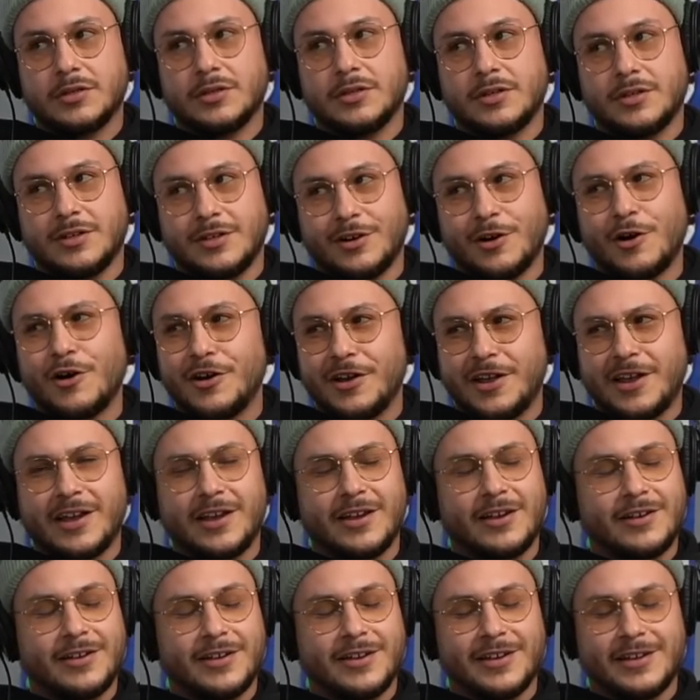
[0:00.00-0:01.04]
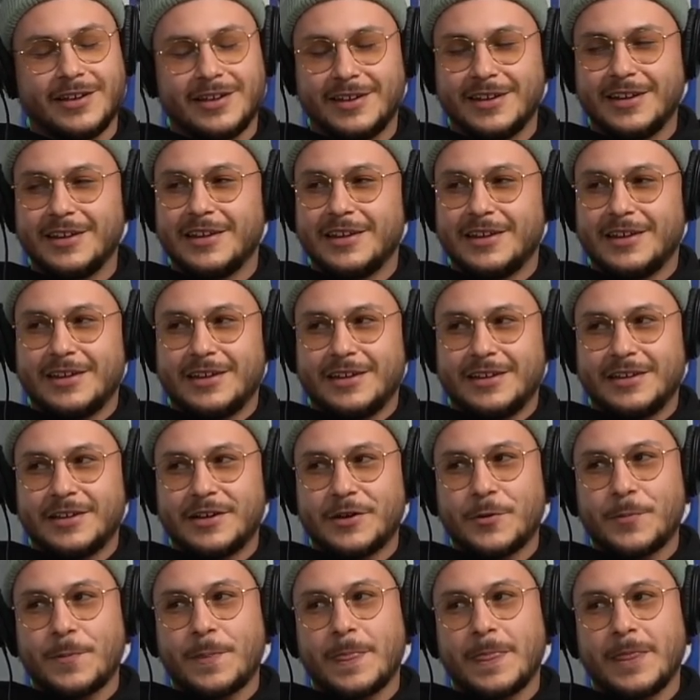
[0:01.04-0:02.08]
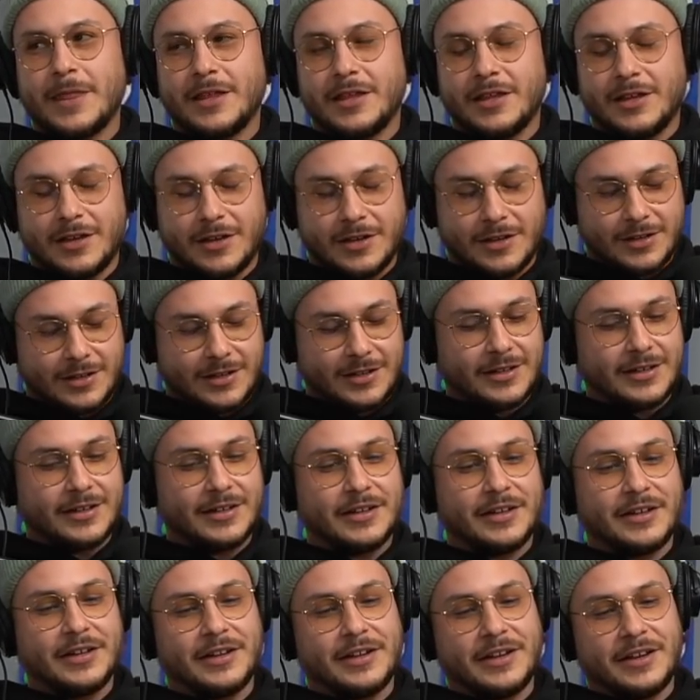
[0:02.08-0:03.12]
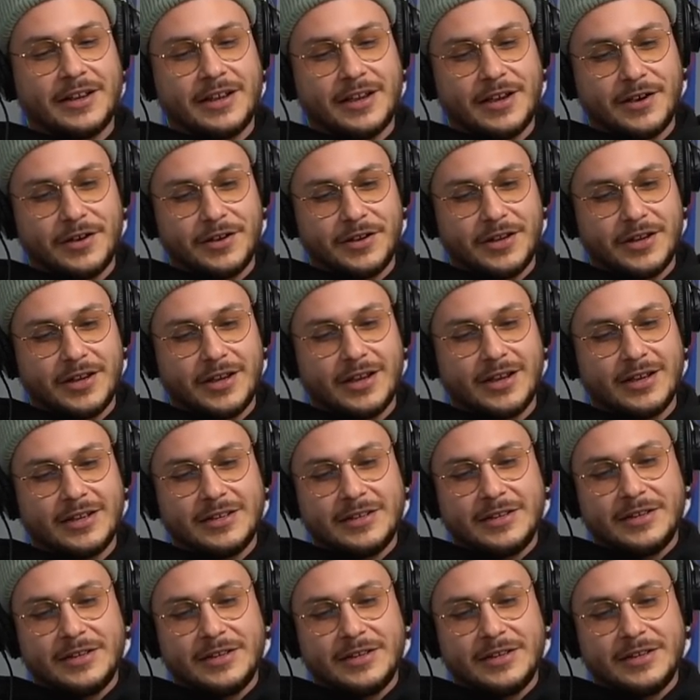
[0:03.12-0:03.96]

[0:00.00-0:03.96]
Nick. Oh yeah, hell yeah. Dope filmmaker, dope director. Hell yeah.